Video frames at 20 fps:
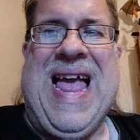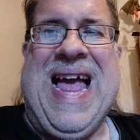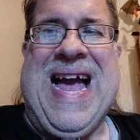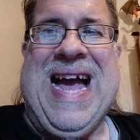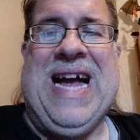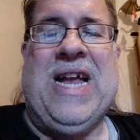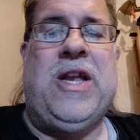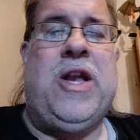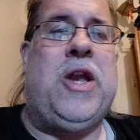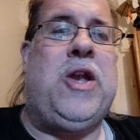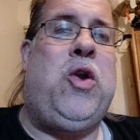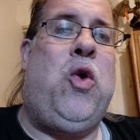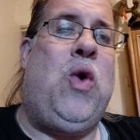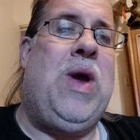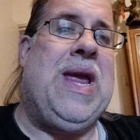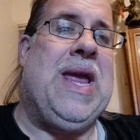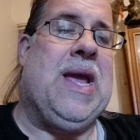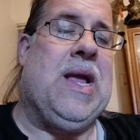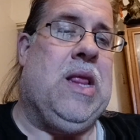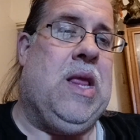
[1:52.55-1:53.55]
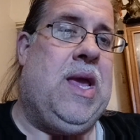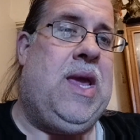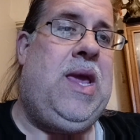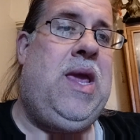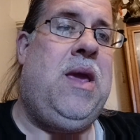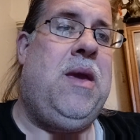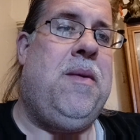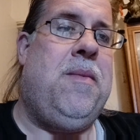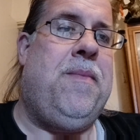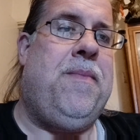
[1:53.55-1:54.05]
And
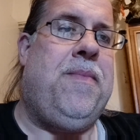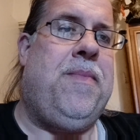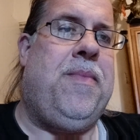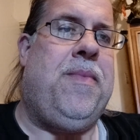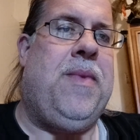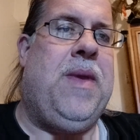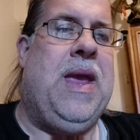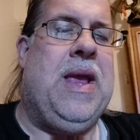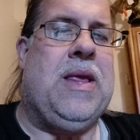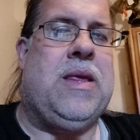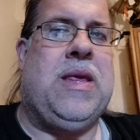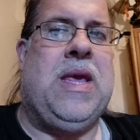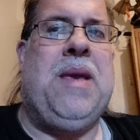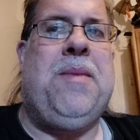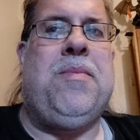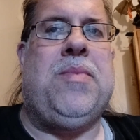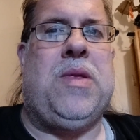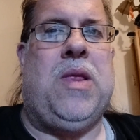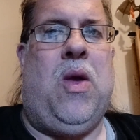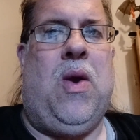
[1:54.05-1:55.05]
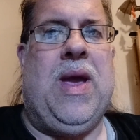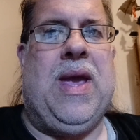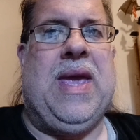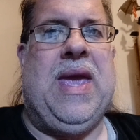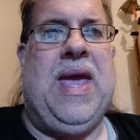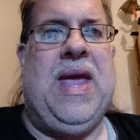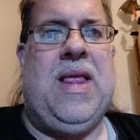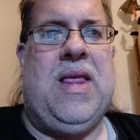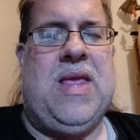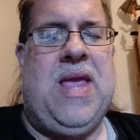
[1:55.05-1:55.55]
annoyingly, it seems like
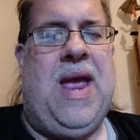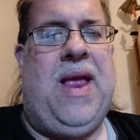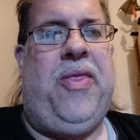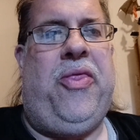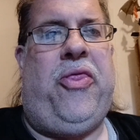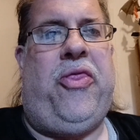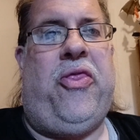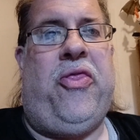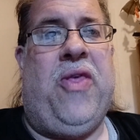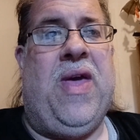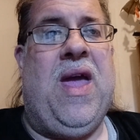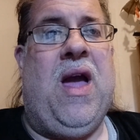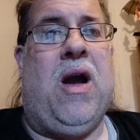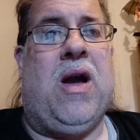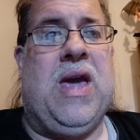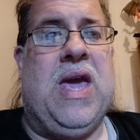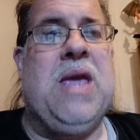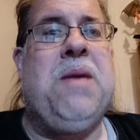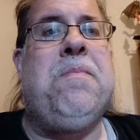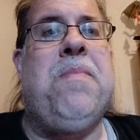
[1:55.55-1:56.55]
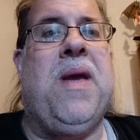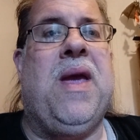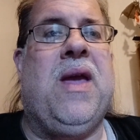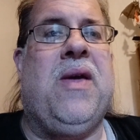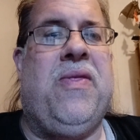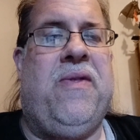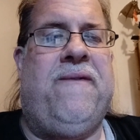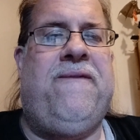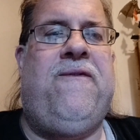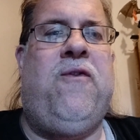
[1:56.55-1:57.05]
in 10th they are
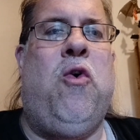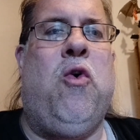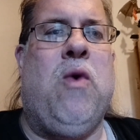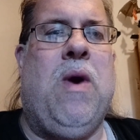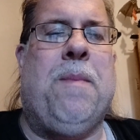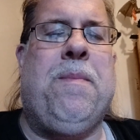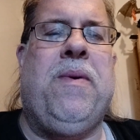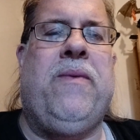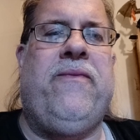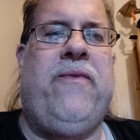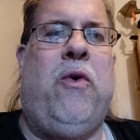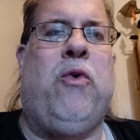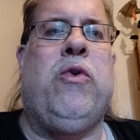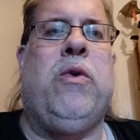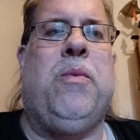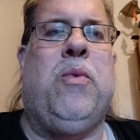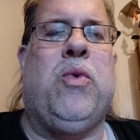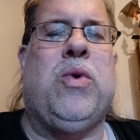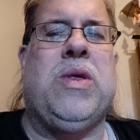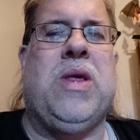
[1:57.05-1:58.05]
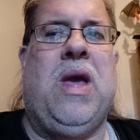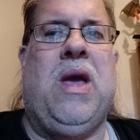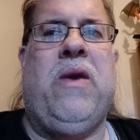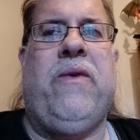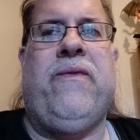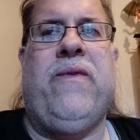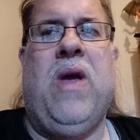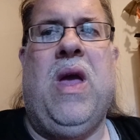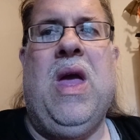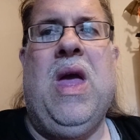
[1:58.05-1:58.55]
keeping the 4-up invulnerable
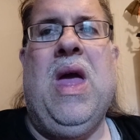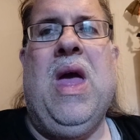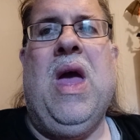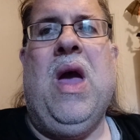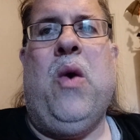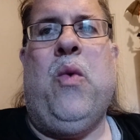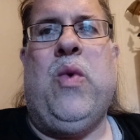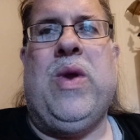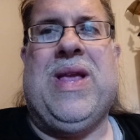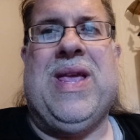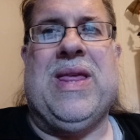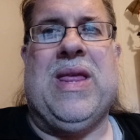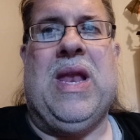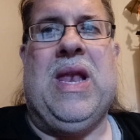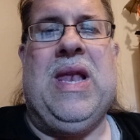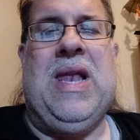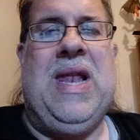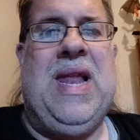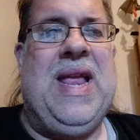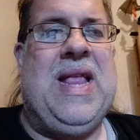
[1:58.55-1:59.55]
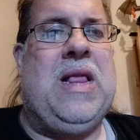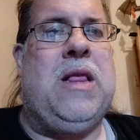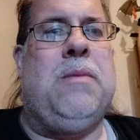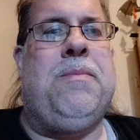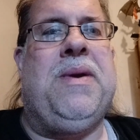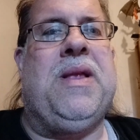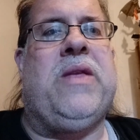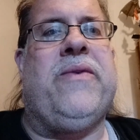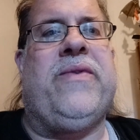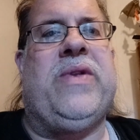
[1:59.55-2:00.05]
save, which is a little
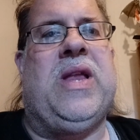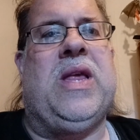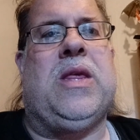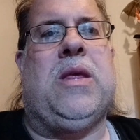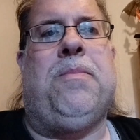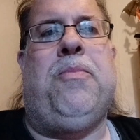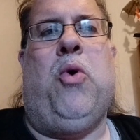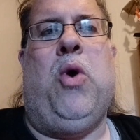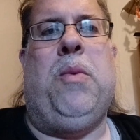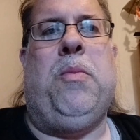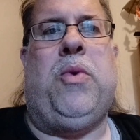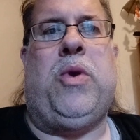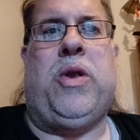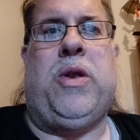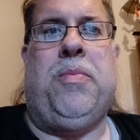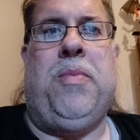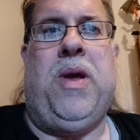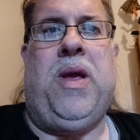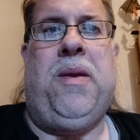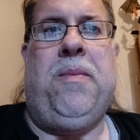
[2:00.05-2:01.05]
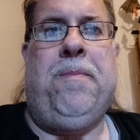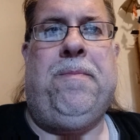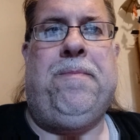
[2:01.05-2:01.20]
bit of a disappointment to me.